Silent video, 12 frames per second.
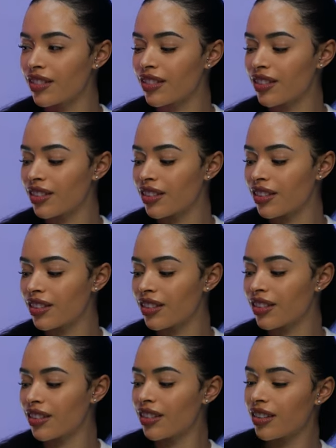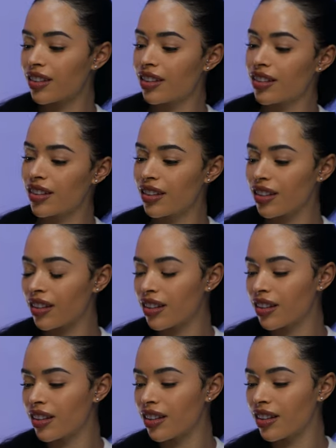
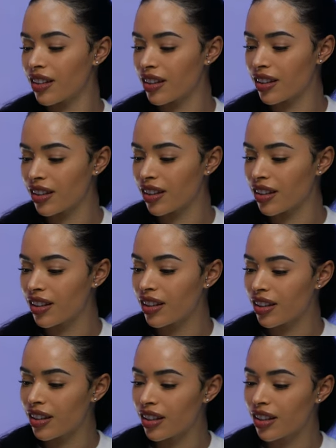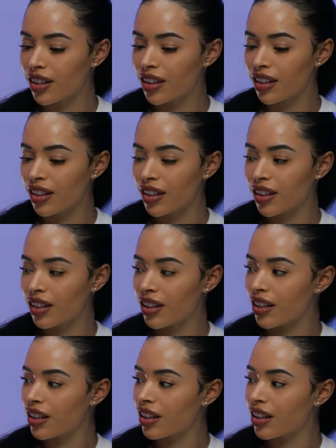
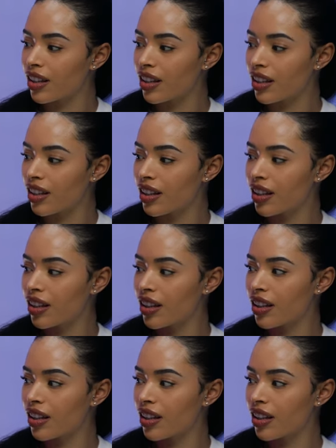[no speech]